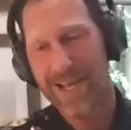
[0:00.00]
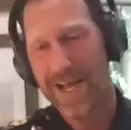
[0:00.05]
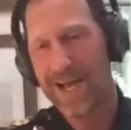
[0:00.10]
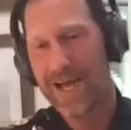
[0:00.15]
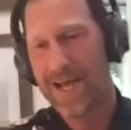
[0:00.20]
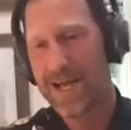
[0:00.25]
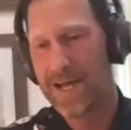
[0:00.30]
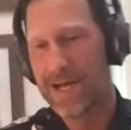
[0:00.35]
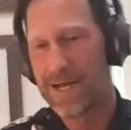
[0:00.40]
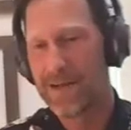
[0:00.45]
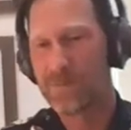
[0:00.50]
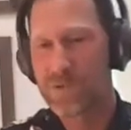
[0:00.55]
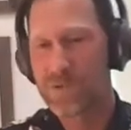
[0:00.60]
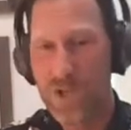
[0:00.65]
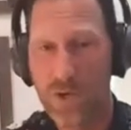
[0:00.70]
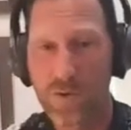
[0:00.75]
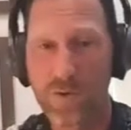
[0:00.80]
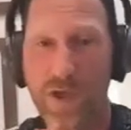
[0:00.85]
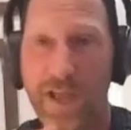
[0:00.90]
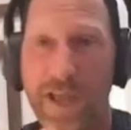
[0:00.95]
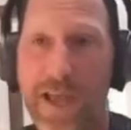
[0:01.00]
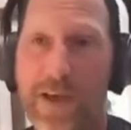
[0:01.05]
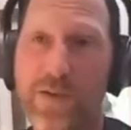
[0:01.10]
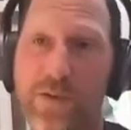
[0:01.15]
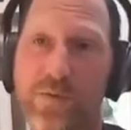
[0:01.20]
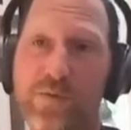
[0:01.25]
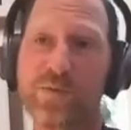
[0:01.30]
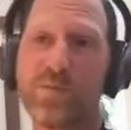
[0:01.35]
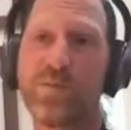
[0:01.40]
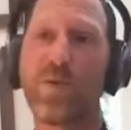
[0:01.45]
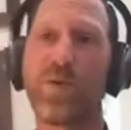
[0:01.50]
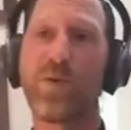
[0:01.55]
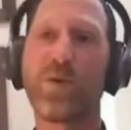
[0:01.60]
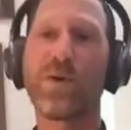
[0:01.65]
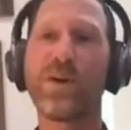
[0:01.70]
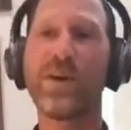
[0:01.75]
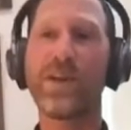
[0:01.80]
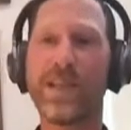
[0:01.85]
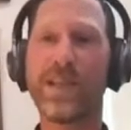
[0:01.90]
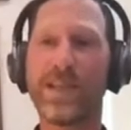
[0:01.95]
So Heather was
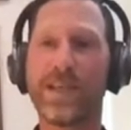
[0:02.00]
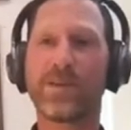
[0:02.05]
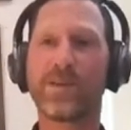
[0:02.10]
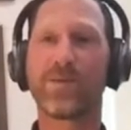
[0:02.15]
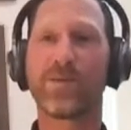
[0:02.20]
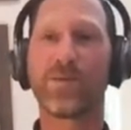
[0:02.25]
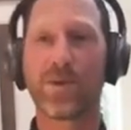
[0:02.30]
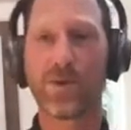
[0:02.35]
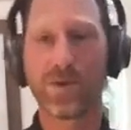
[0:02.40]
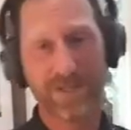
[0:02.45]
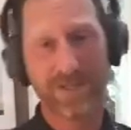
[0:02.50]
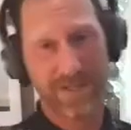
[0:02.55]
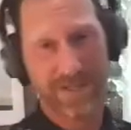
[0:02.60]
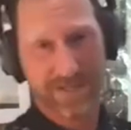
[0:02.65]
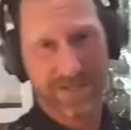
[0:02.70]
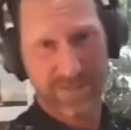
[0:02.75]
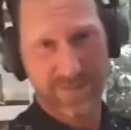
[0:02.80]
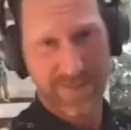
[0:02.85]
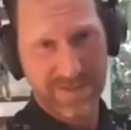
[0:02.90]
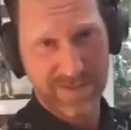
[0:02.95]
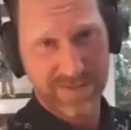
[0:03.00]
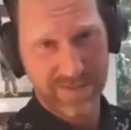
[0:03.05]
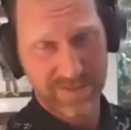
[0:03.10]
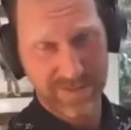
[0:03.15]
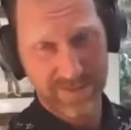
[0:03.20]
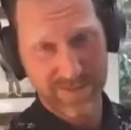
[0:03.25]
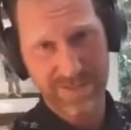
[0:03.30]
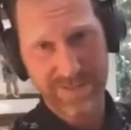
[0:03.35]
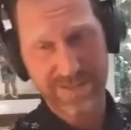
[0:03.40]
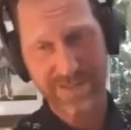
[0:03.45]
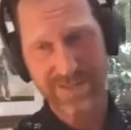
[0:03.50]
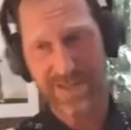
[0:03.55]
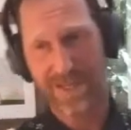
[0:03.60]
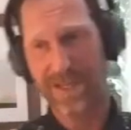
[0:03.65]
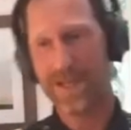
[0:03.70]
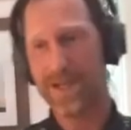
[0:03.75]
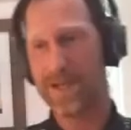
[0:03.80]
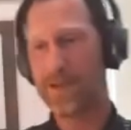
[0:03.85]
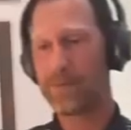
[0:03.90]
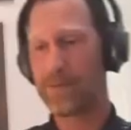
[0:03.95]
born in Worcester, Massachusetts,
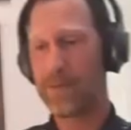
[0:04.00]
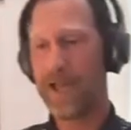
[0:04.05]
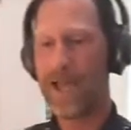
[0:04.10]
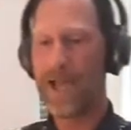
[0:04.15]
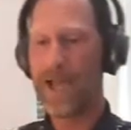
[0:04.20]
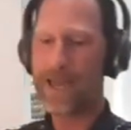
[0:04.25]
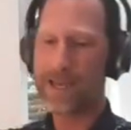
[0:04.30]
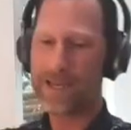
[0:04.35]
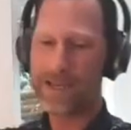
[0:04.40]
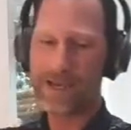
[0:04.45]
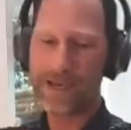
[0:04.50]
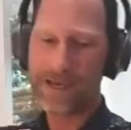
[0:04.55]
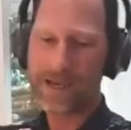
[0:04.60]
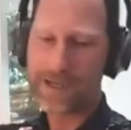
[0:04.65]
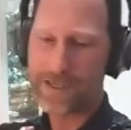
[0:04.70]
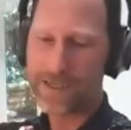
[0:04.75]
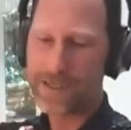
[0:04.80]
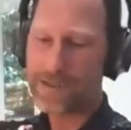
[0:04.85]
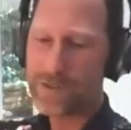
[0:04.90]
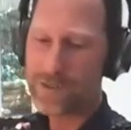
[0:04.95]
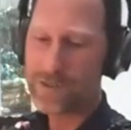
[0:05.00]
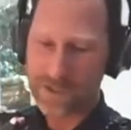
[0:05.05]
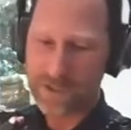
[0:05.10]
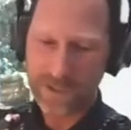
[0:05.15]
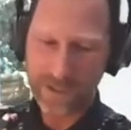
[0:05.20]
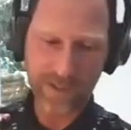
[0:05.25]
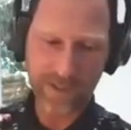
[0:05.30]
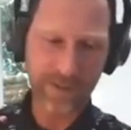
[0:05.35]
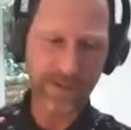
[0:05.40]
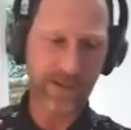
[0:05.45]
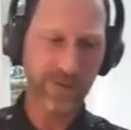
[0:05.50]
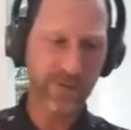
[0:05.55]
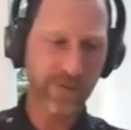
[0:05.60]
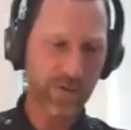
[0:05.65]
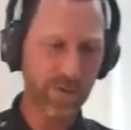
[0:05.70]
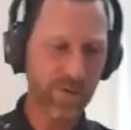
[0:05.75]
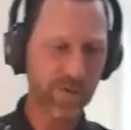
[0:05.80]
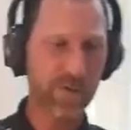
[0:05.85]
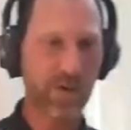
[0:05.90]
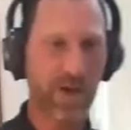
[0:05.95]
had an interesting and
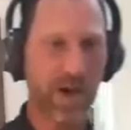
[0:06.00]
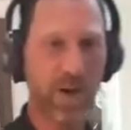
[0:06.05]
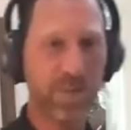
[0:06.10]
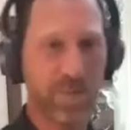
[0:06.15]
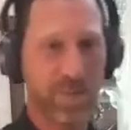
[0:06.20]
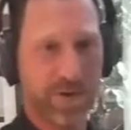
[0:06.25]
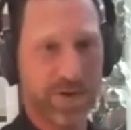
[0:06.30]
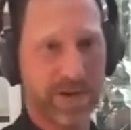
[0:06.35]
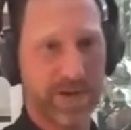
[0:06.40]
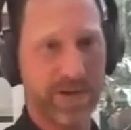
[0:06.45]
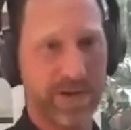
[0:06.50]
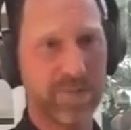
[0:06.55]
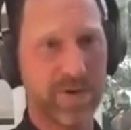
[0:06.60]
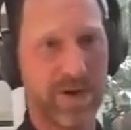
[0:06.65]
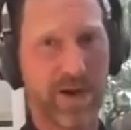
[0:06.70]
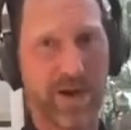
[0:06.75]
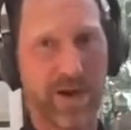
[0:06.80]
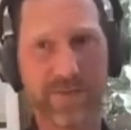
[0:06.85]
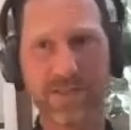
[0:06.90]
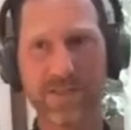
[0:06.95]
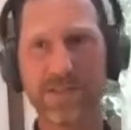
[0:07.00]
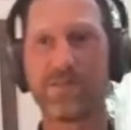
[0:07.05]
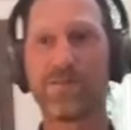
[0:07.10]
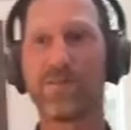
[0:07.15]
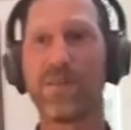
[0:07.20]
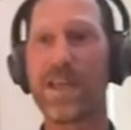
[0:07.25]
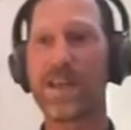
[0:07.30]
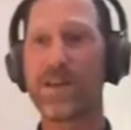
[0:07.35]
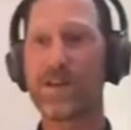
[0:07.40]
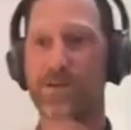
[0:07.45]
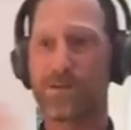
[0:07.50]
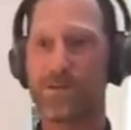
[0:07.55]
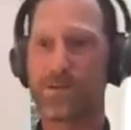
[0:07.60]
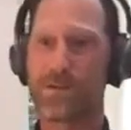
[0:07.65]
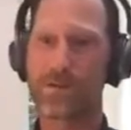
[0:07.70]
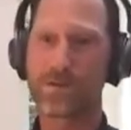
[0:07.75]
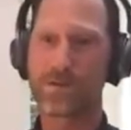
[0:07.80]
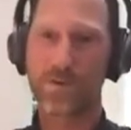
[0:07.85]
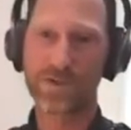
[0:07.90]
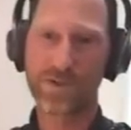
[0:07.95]
difficult upbringing, but obviously made it
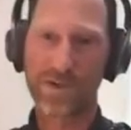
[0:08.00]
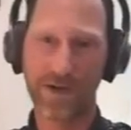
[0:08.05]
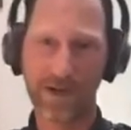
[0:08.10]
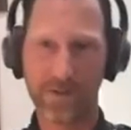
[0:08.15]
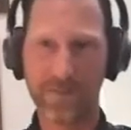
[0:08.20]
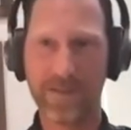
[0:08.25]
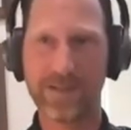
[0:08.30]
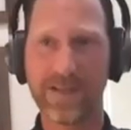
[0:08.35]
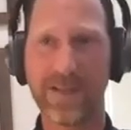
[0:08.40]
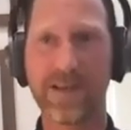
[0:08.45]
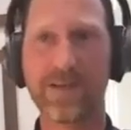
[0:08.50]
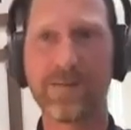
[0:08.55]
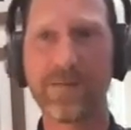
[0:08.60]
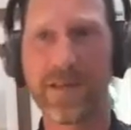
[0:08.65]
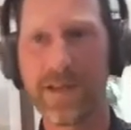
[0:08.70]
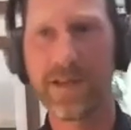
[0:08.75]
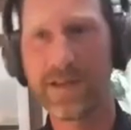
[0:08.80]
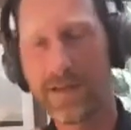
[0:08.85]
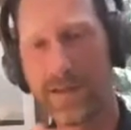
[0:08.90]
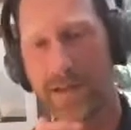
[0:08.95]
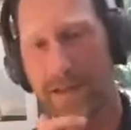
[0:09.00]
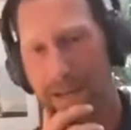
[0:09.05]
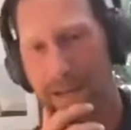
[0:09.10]
through, and we'll talk about that in a minute.